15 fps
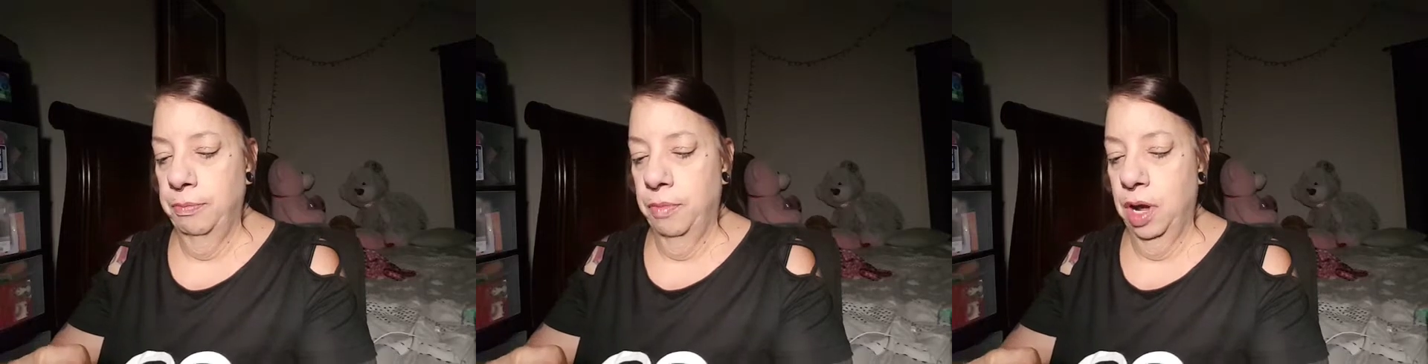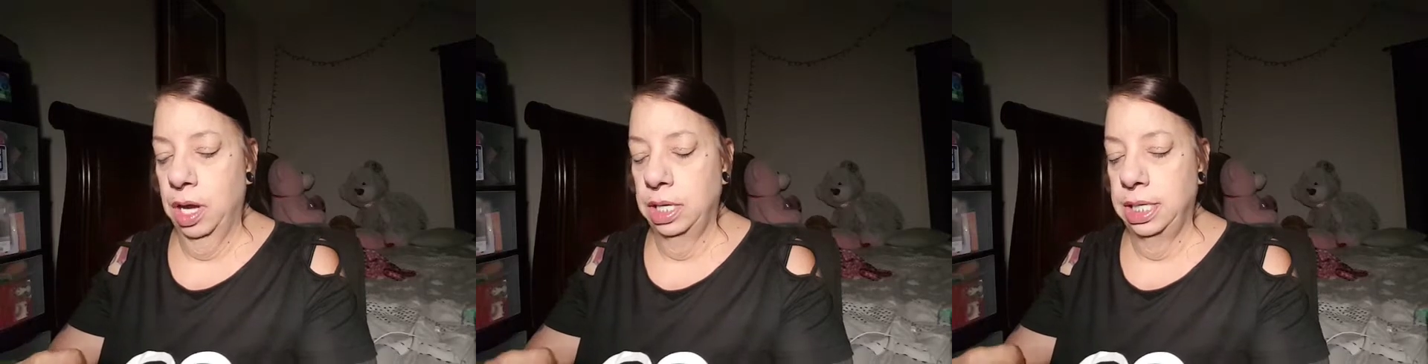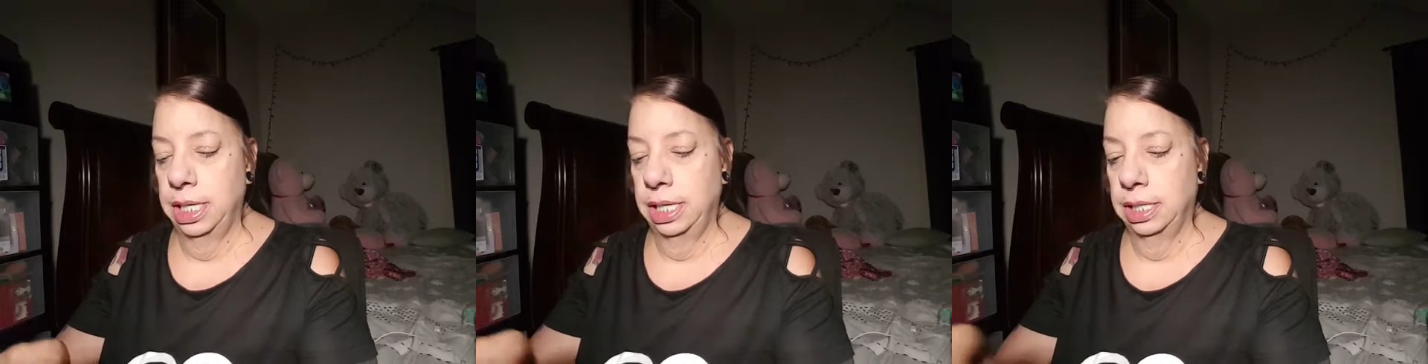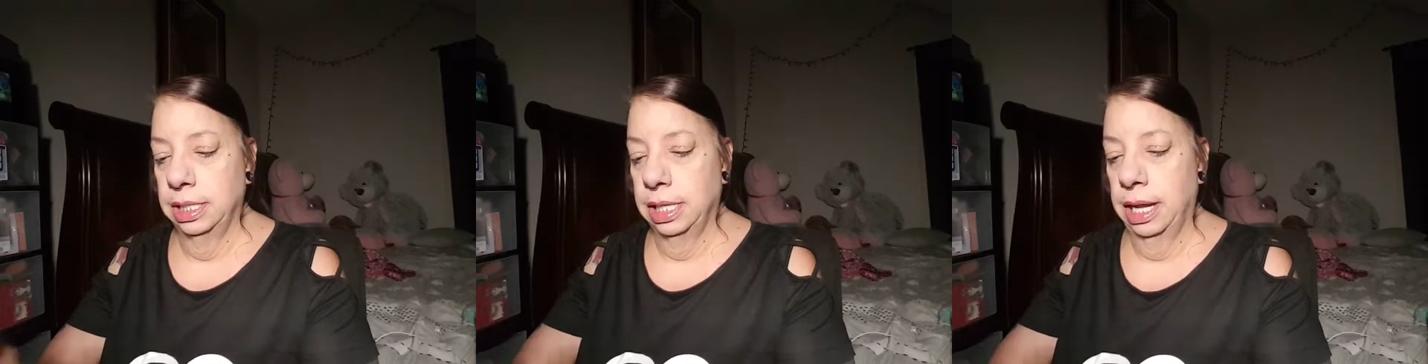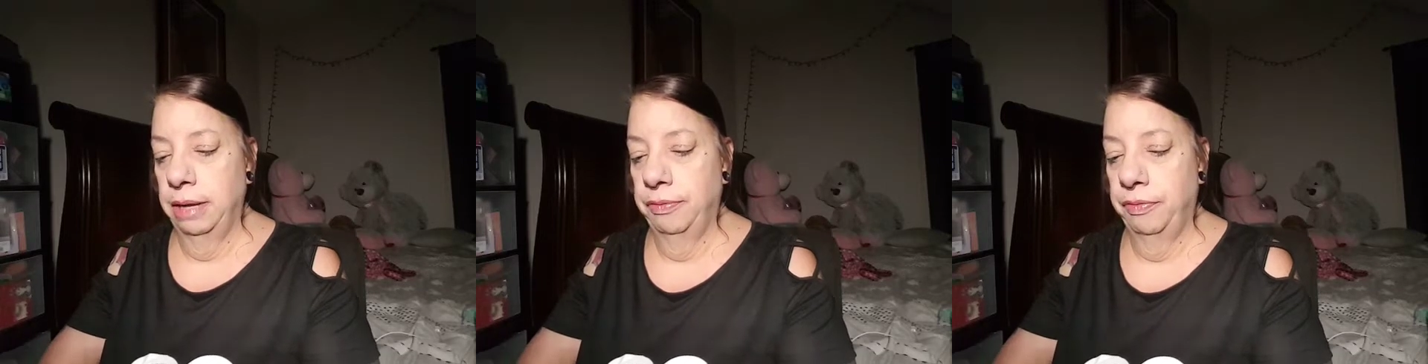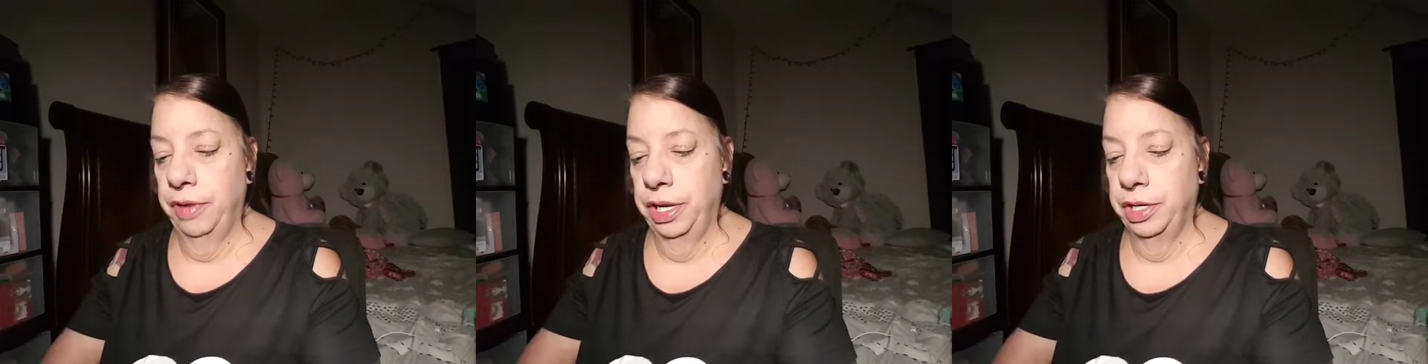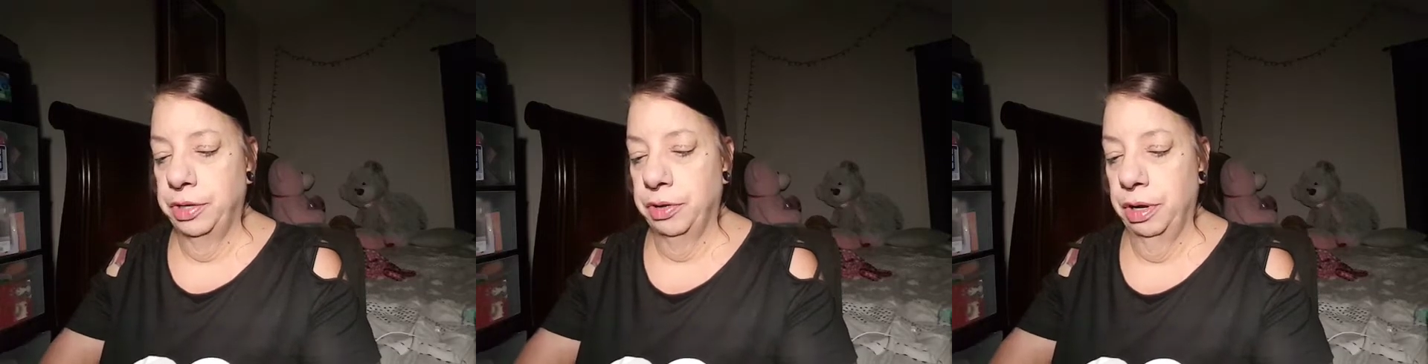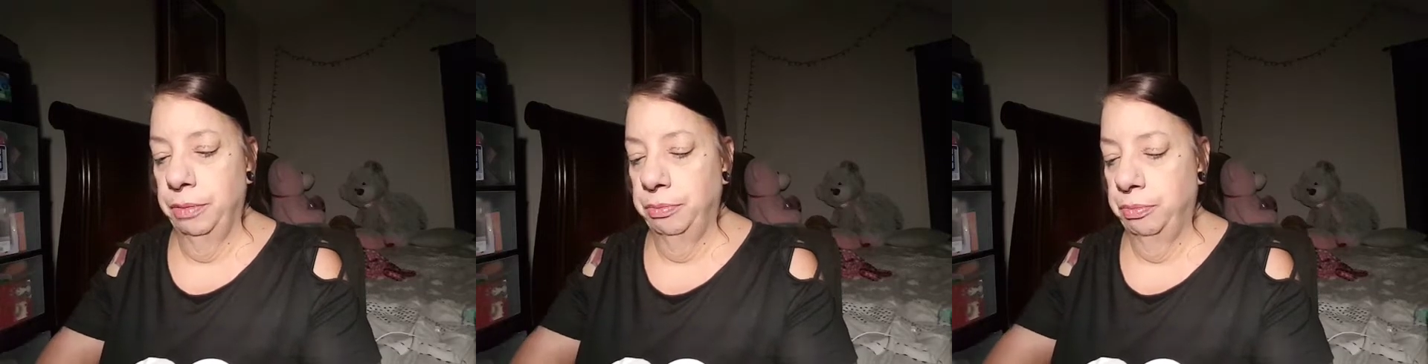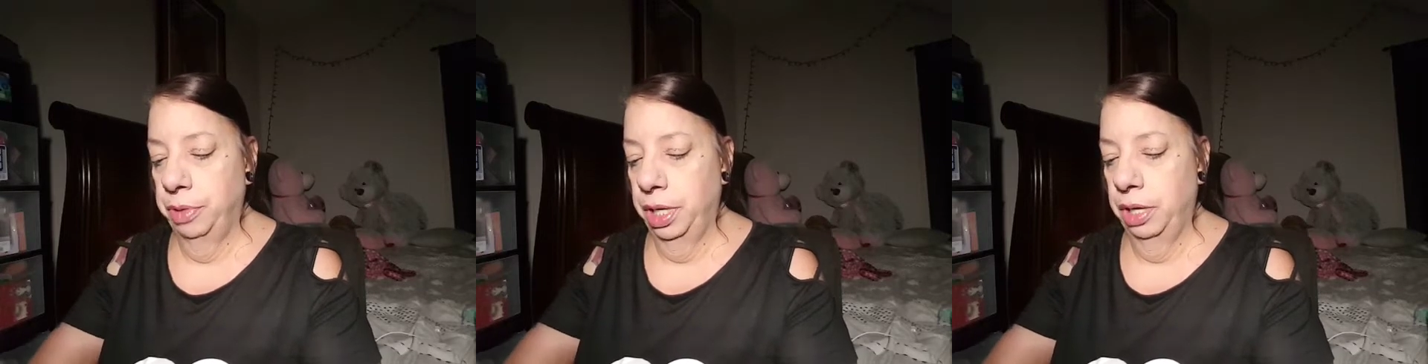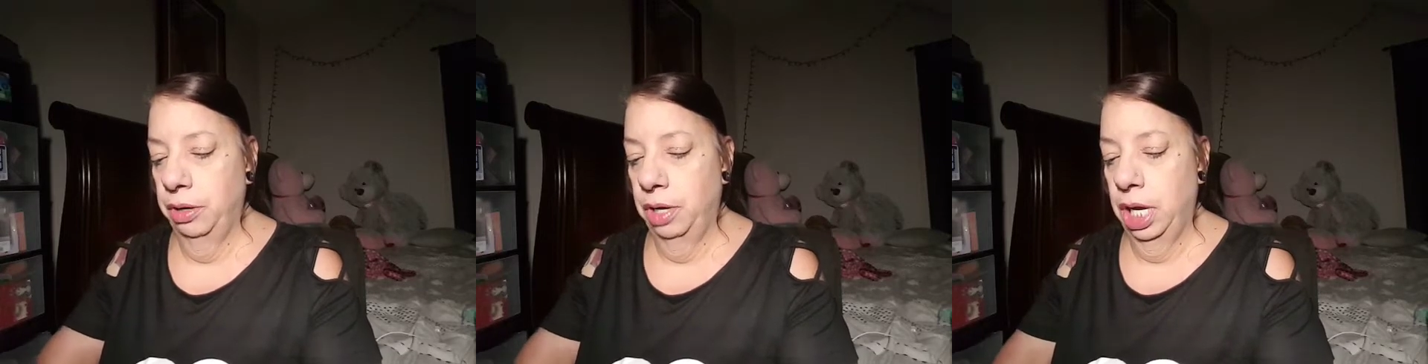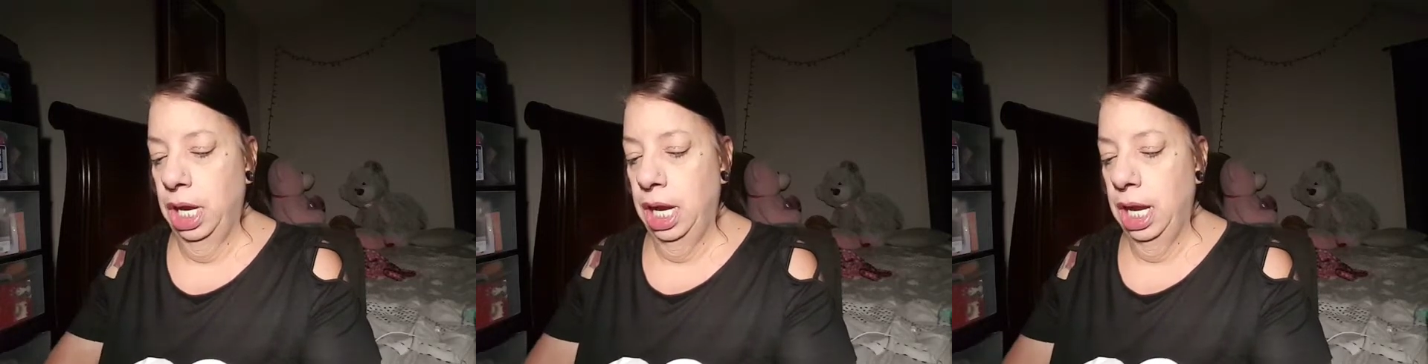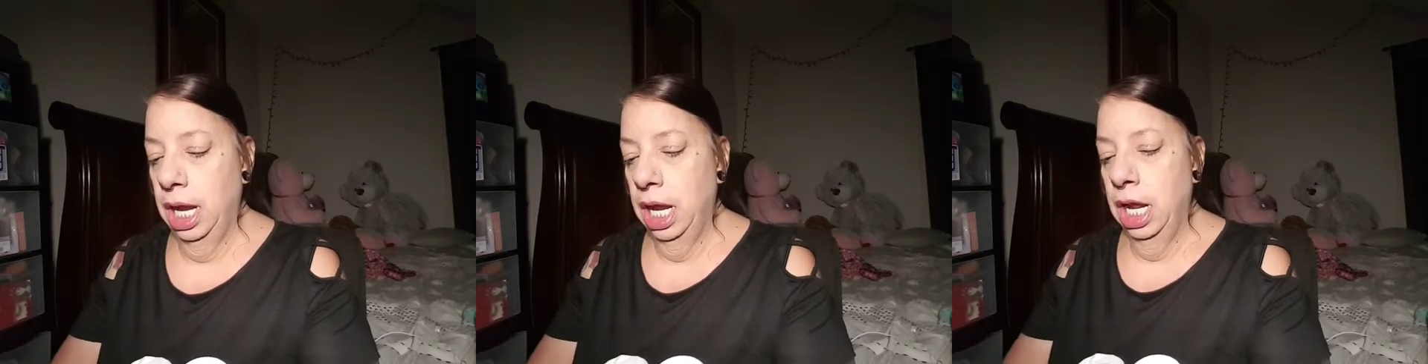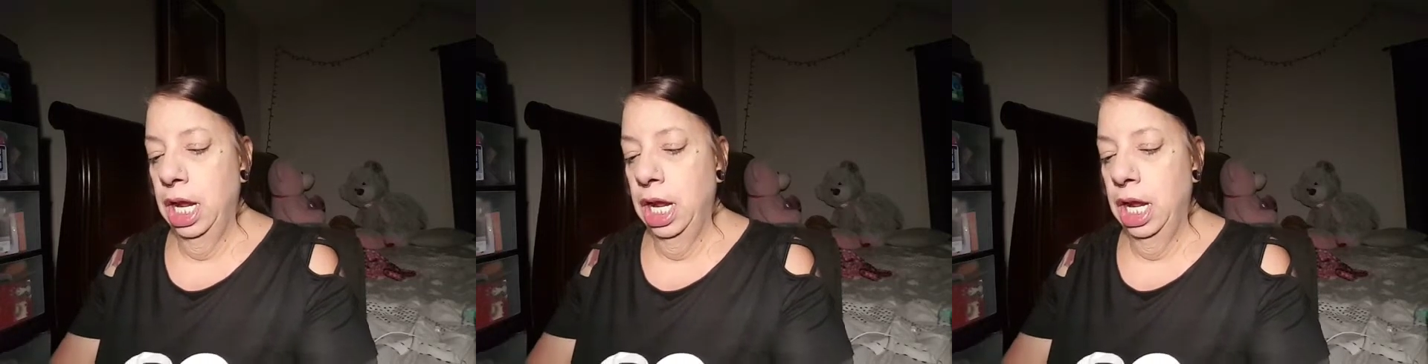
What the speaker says: Monty's Life Featuring Beauty,